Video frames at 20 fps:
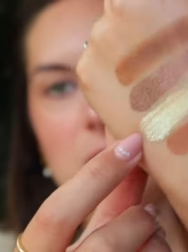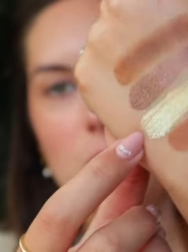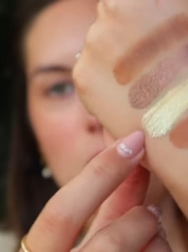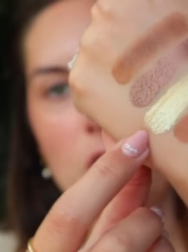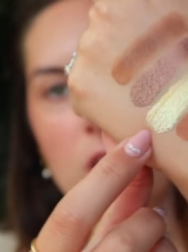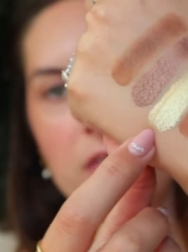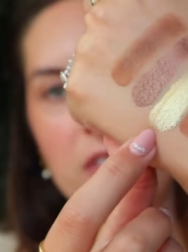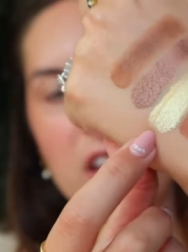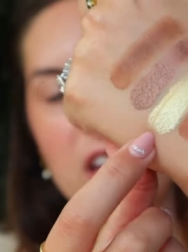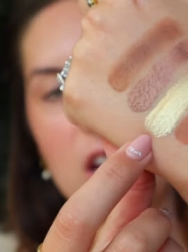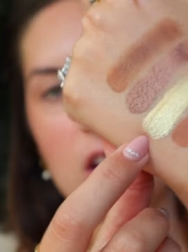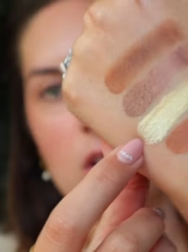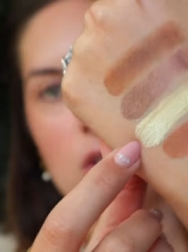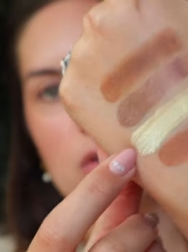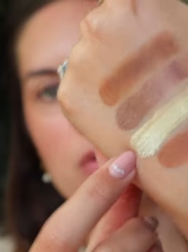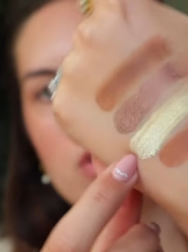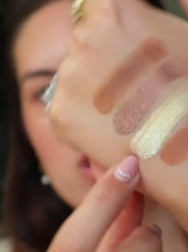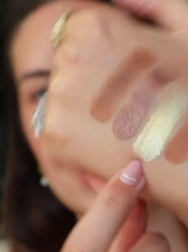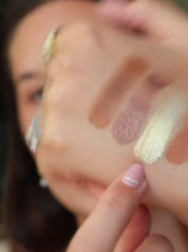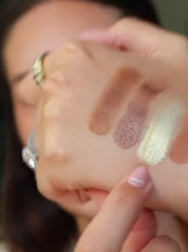more of like a
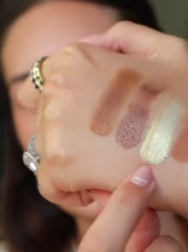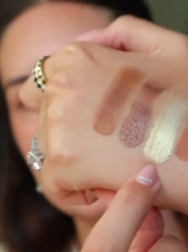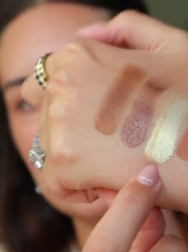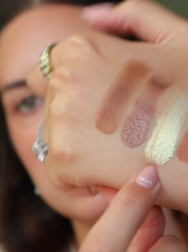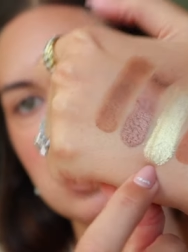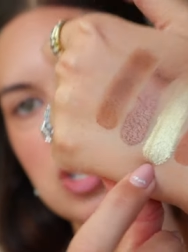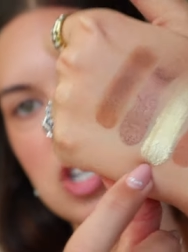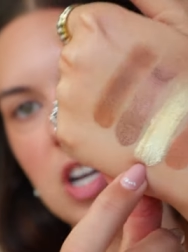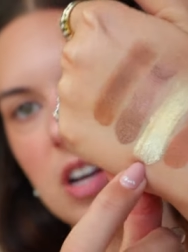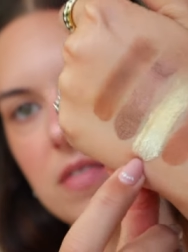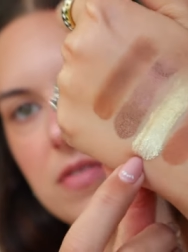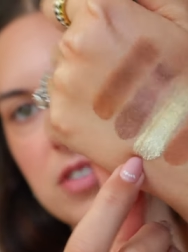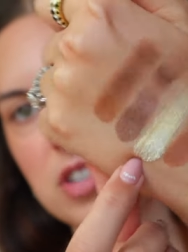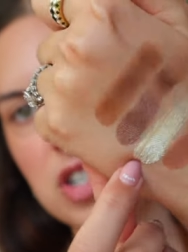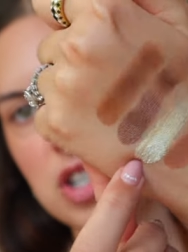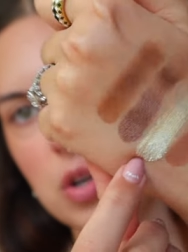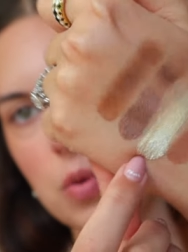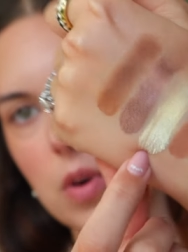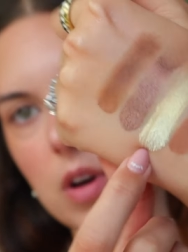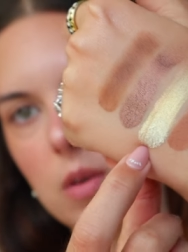green shift
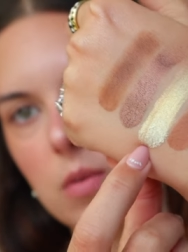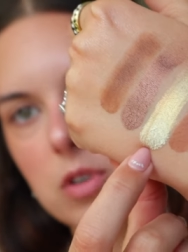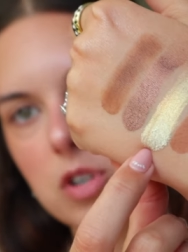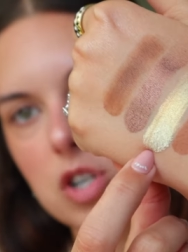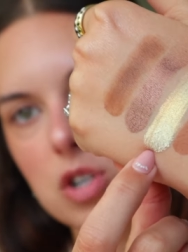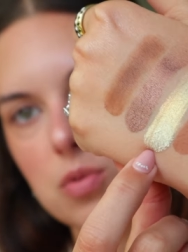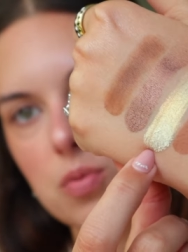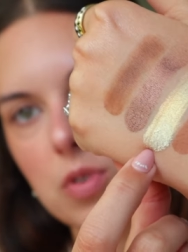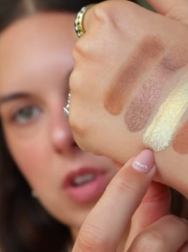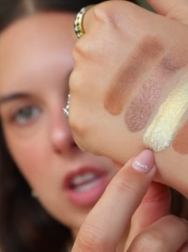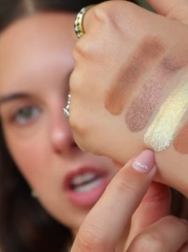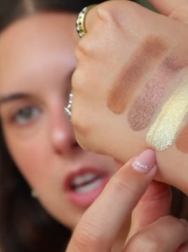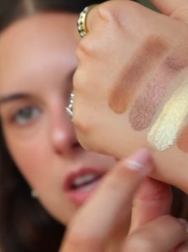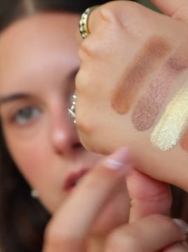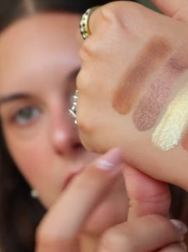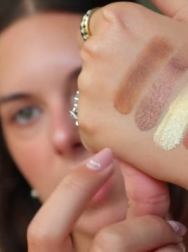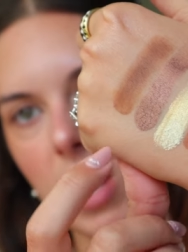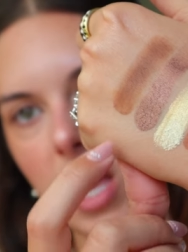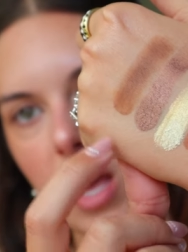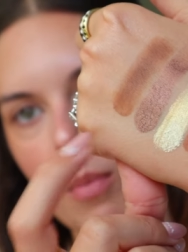to it, which is really
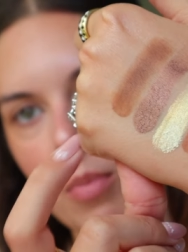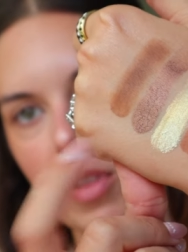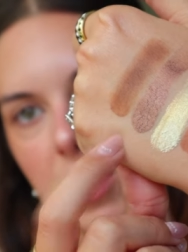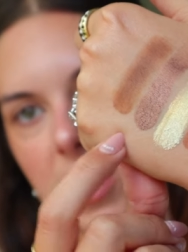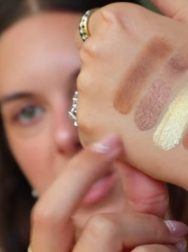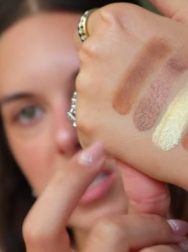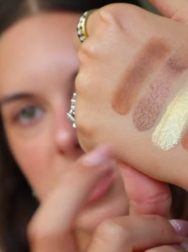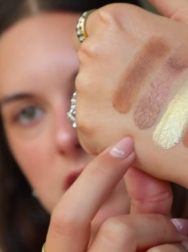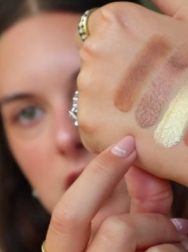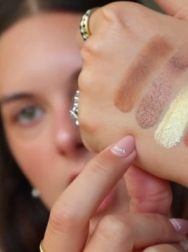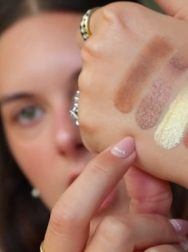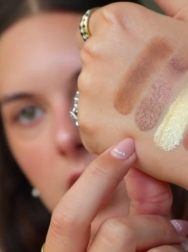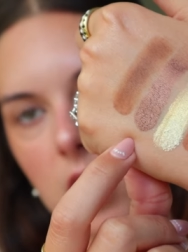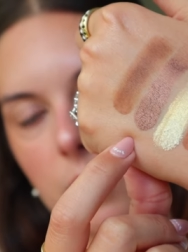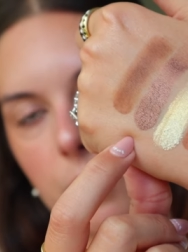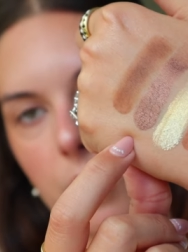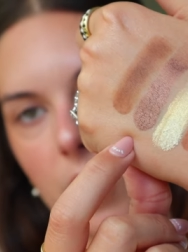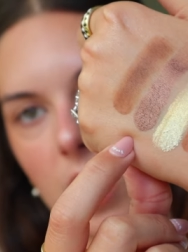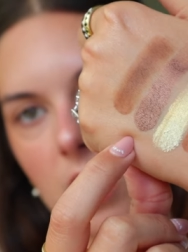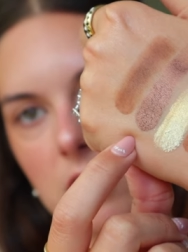unique, but this
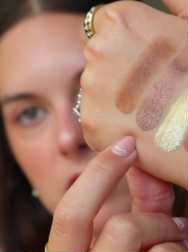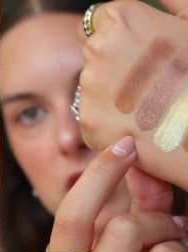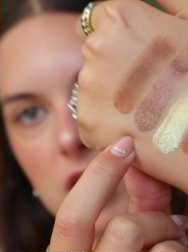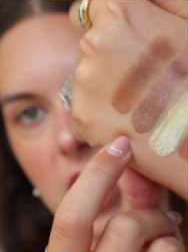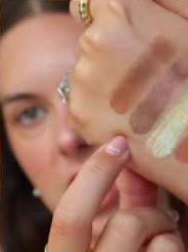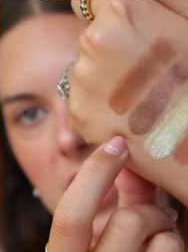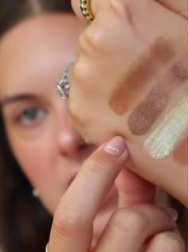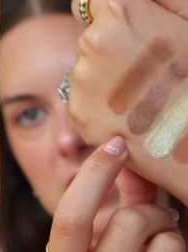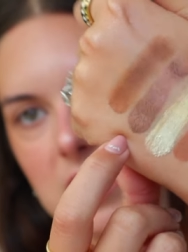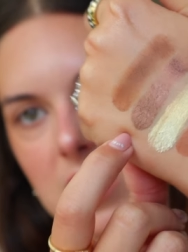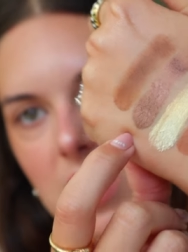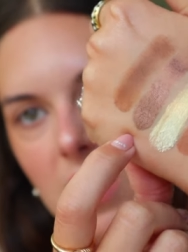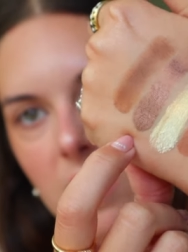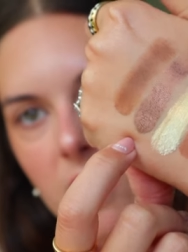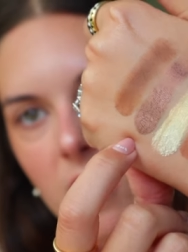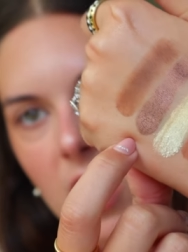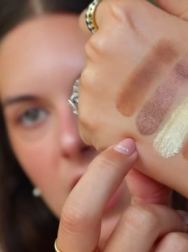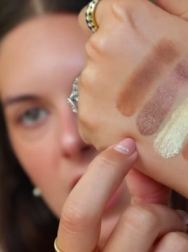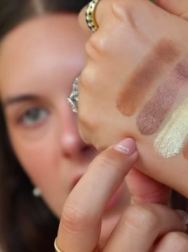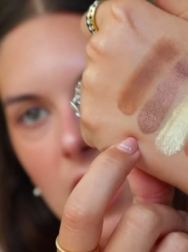chocolate brown shade is
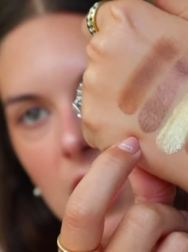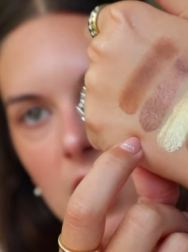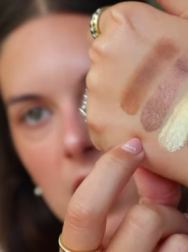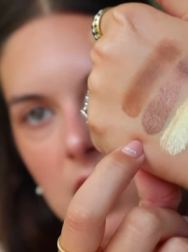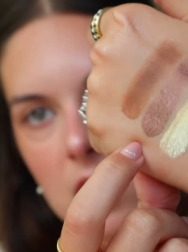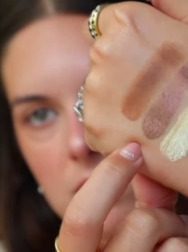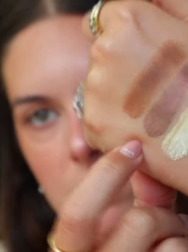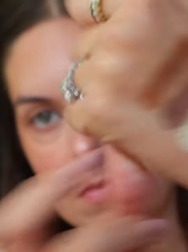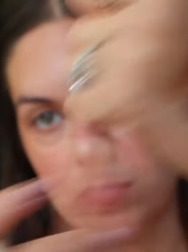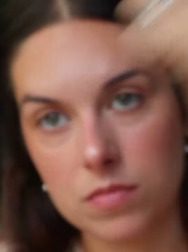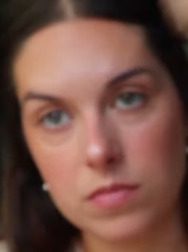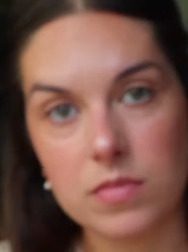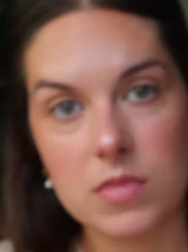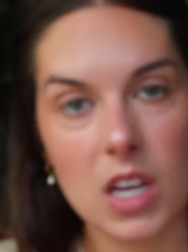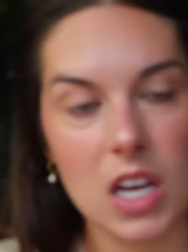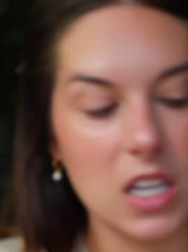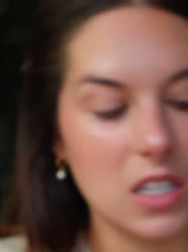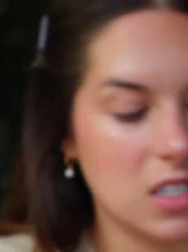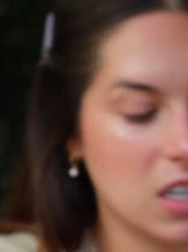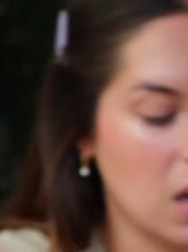giving.
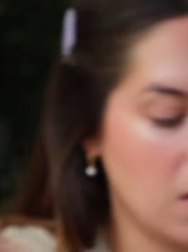It's